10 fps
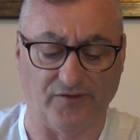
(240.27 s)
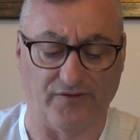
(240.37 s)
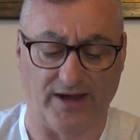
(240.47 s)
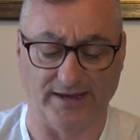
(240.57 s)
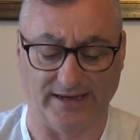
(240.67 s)
you
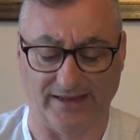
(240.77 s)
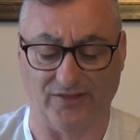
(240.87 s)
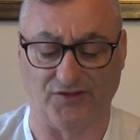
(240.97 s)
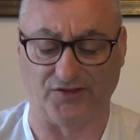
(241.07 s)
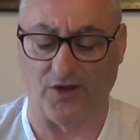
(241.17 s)
find it in
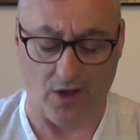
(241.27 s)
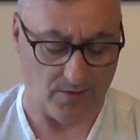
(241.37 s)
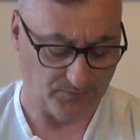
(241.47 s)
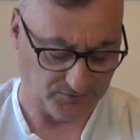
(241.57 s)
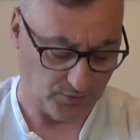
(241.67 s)
the
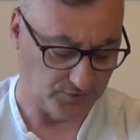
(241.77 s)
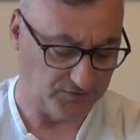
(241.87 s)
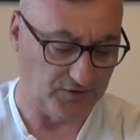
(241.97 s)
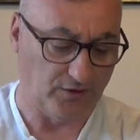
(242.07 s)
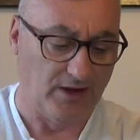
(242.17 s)
Psalms.
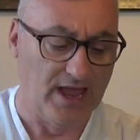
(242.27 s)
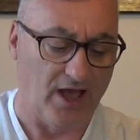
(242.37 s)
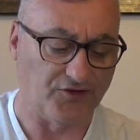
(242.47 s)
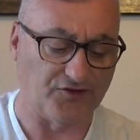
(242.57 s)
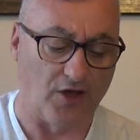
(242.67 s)
Notice here,
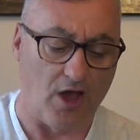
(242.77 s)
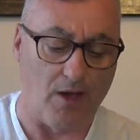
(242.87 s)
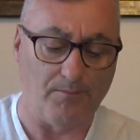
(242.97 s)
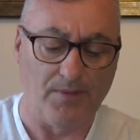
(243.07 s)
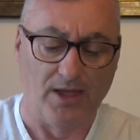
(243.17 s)
a
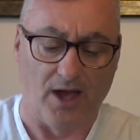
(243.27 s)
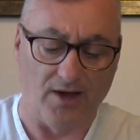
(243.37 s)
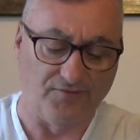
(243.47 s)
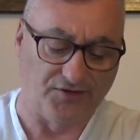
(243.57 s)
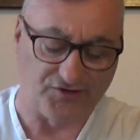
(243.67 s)
psalm
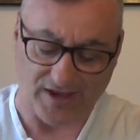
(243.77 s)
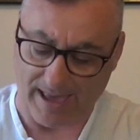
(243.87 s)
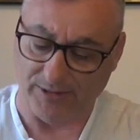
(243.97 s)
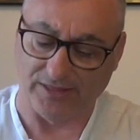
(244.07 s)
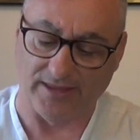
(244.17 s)
of the
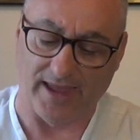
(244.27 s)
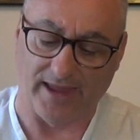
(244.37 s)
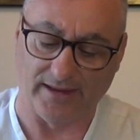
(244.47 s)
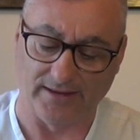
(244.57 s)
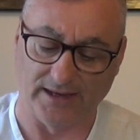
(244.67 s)
Sabbath
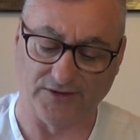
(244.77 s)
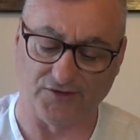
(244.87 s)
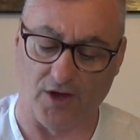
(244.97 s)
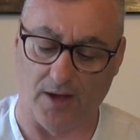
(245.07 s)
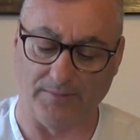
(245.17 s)
day. In
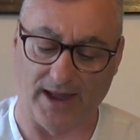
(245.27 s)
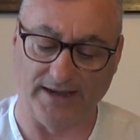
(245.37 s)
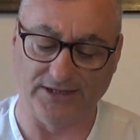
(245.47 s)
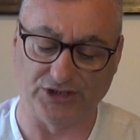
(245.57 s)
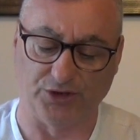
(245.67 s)
Psalm
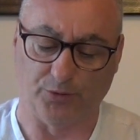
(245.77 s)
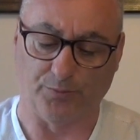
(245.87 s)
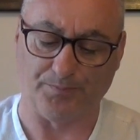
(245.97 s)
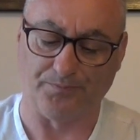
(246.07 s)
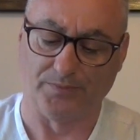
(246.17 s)
92,
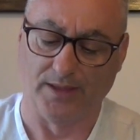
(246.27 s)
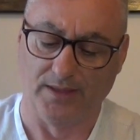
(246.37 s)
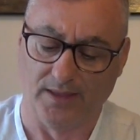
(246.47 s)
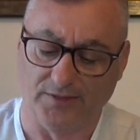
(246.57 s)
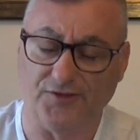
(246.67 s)

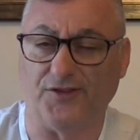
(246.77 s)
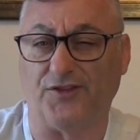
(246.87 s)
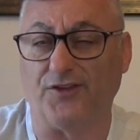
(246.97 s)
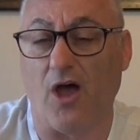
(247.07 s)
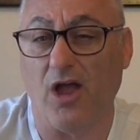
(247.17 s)
this is a
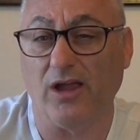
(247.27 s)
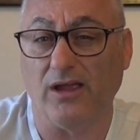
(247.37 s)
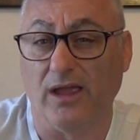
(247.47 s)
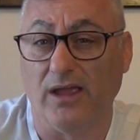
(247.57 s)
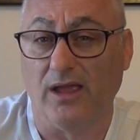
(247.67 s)

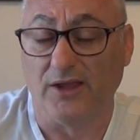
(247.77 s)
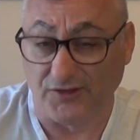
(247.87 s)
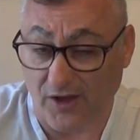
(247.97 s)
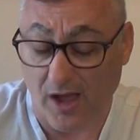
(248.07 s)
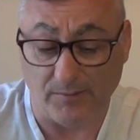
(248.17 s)

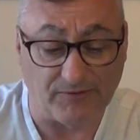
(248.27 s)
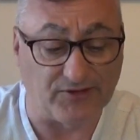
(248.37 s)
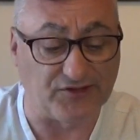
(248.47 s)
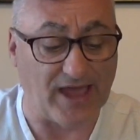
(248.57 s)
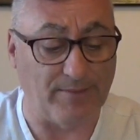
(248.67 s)
psalm of
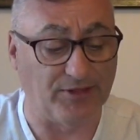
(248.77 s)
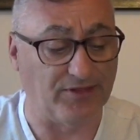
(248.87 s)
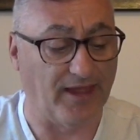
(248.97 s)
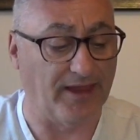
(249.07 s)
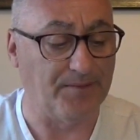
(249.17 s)
the Sabbath
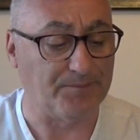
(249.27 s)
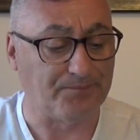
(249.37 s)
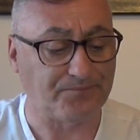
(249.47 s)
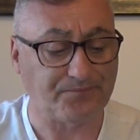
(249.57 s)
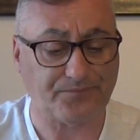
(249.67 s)
day,
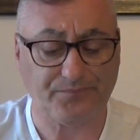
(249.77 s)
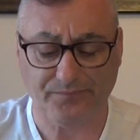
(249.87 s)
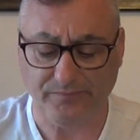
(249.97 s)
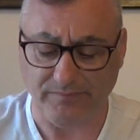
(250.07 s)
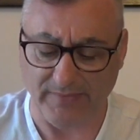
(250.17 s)

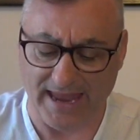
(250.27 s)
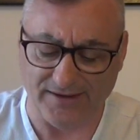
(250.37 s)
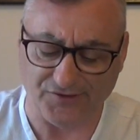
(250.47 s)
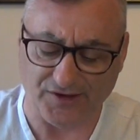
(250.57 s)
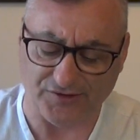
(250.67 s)
and
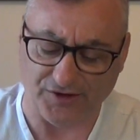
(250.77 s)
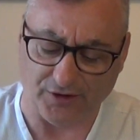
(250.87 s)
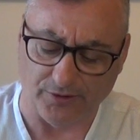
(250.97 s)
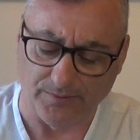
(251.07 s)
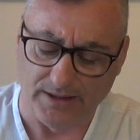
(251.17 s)
it says
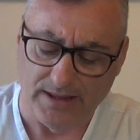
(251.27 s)
here